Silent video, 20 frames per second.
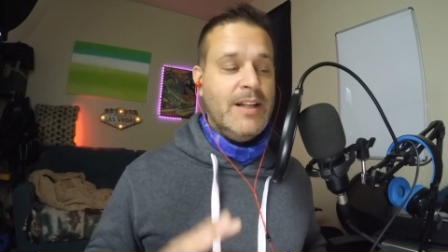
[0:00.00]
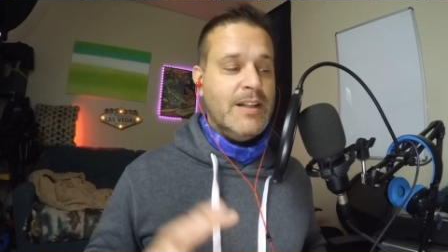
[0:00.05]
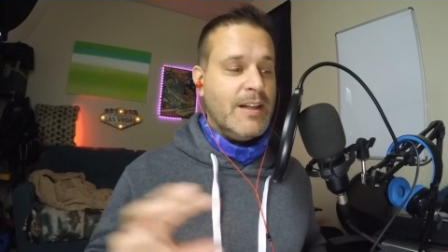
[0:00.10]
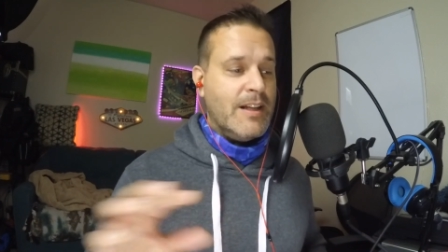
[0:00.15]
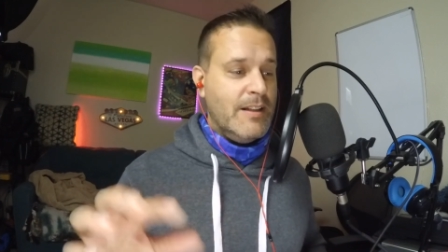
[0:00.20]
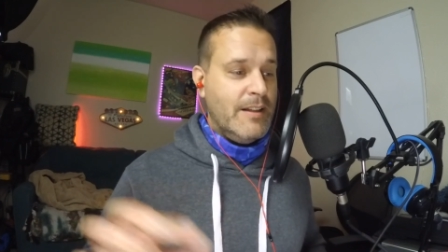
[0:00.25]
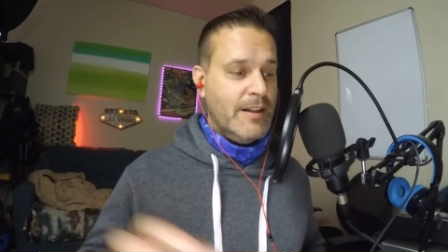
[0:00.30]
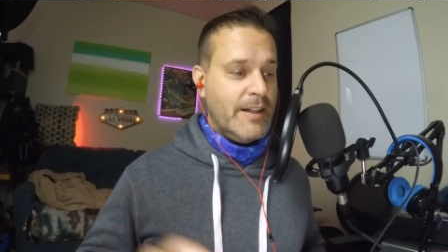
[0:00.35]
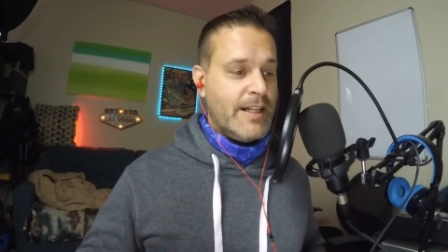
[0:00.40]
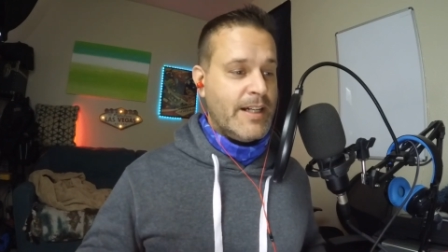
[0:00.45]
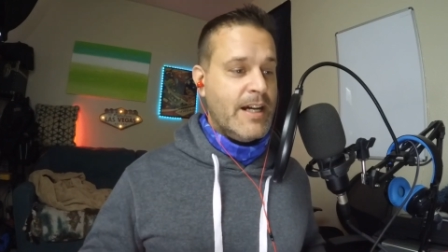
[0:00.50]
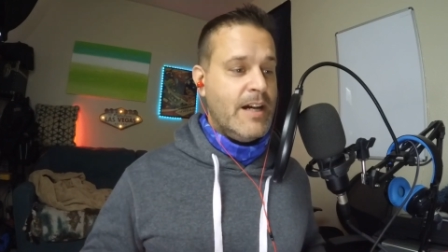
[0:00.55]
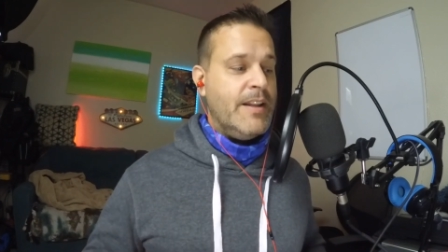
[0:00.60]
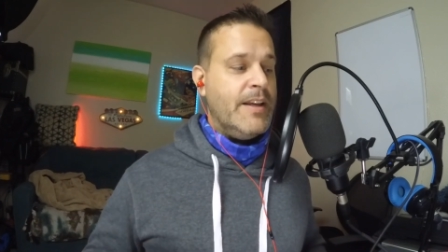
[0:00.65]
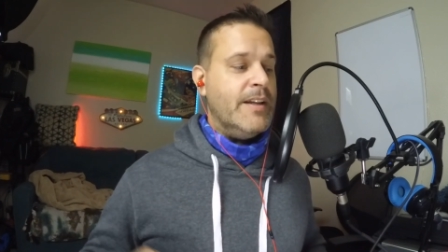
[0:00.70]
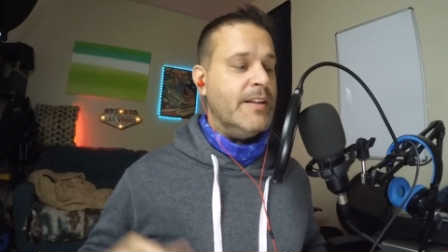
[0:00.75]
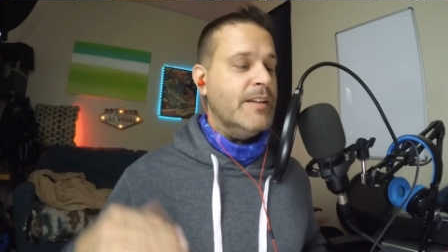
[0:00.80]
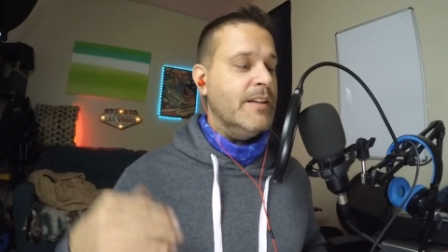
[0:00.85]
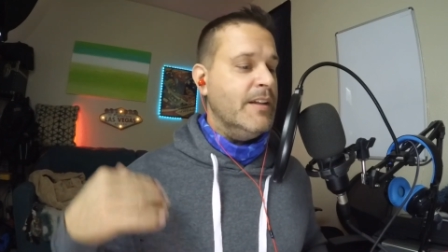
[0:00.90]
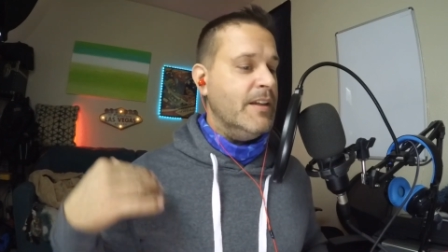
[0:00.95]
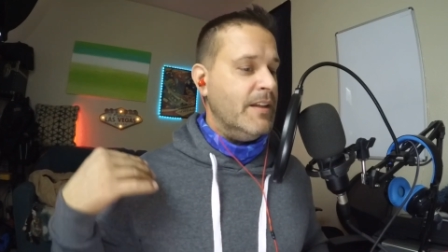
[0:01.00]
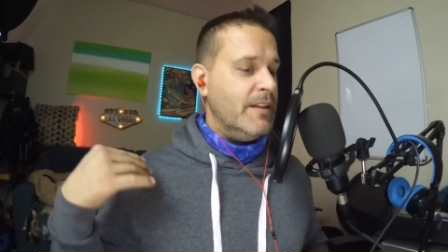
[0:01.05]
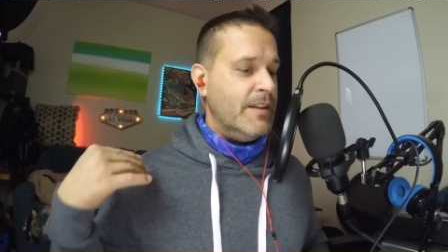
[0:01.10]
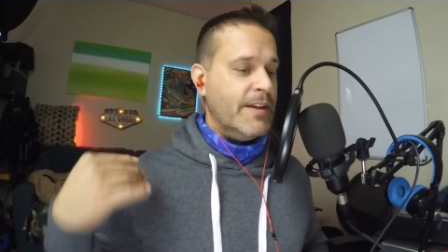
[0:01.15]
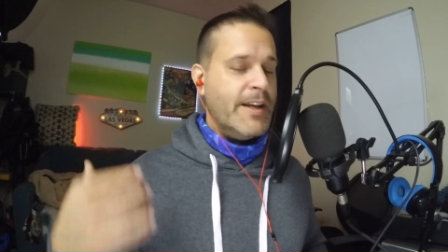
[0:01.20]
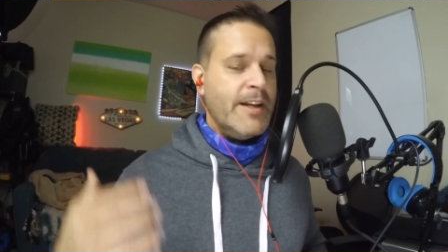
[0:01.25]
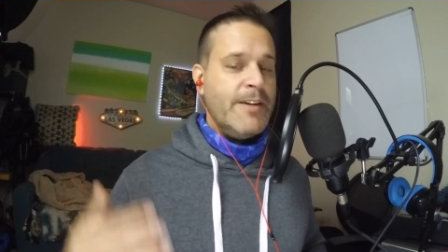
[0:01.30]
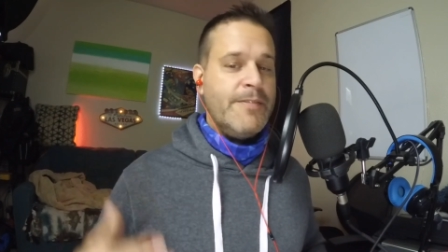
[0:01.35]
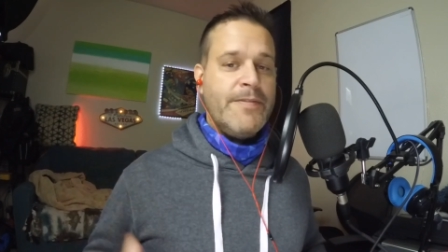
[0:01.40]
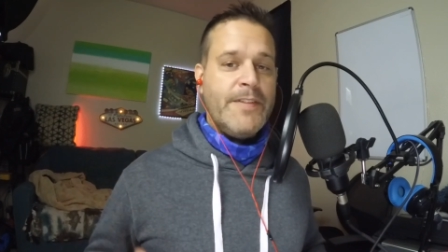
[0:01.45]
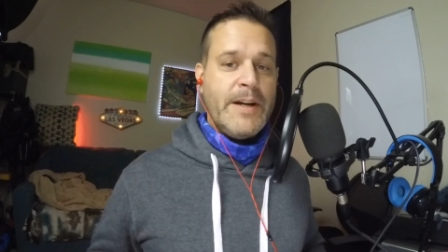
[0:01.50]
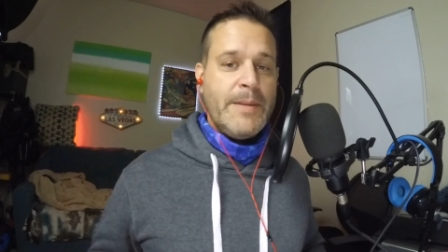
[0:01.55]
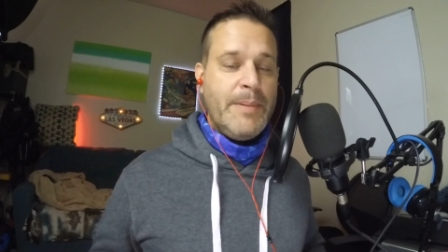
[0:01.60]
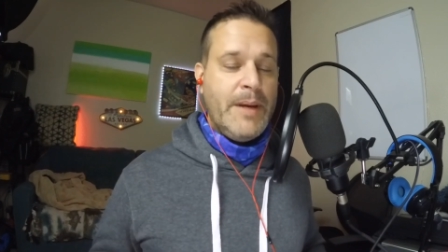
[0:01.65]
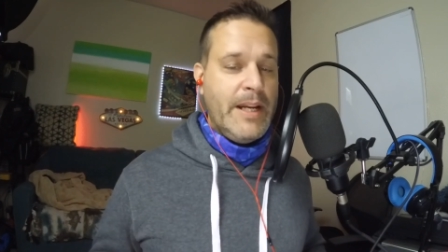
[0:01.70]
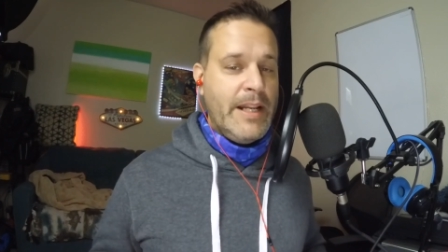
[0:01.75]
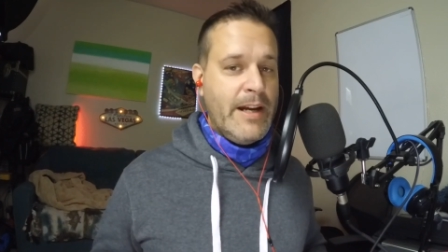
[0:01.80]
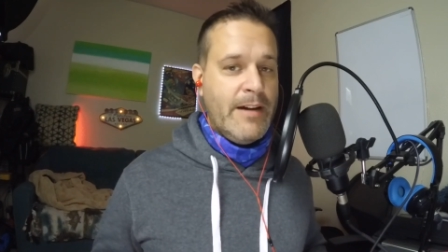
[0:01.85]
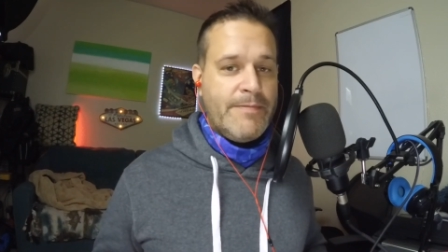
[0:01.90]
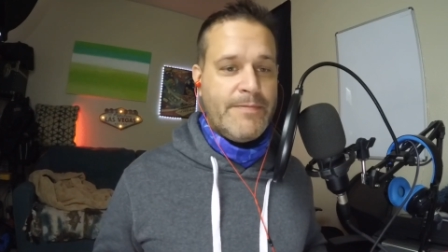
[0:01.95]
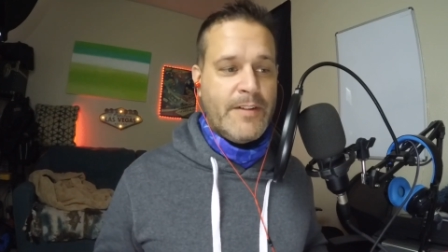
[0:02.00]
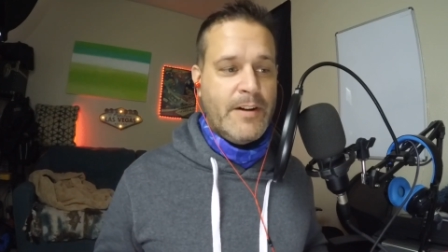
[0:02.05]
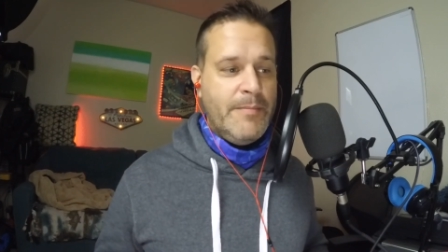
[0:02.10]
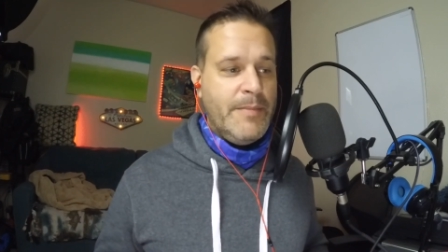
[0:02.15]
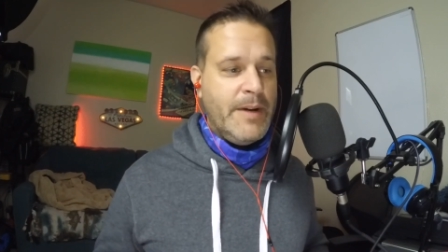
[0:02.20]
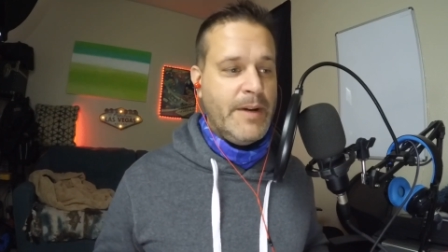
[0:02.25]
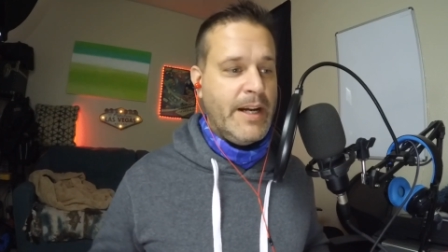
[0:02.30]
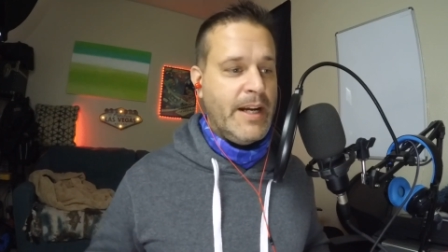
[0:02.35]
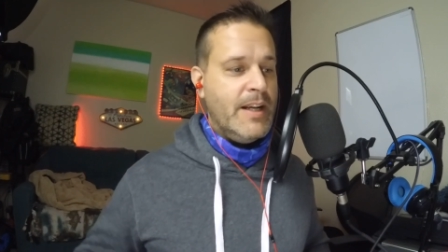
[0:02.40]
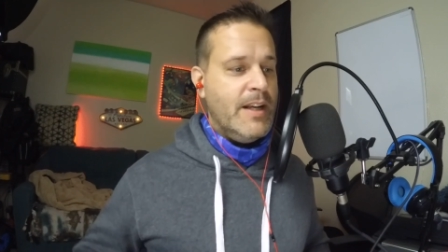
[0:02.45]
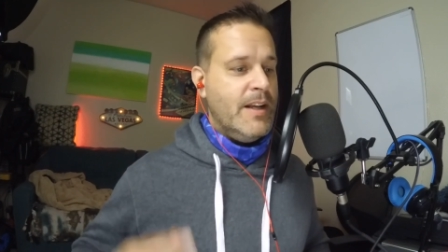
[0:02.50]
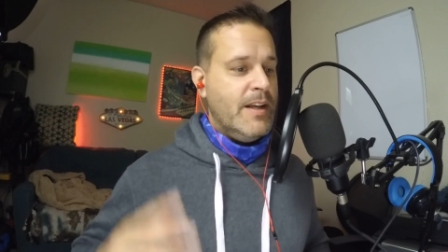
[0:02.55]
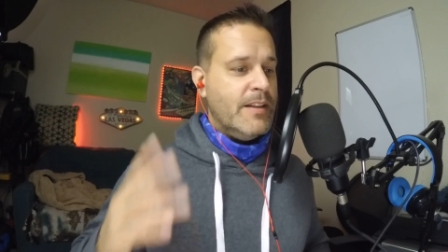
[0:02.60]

Click on it. You get a free PDF from me.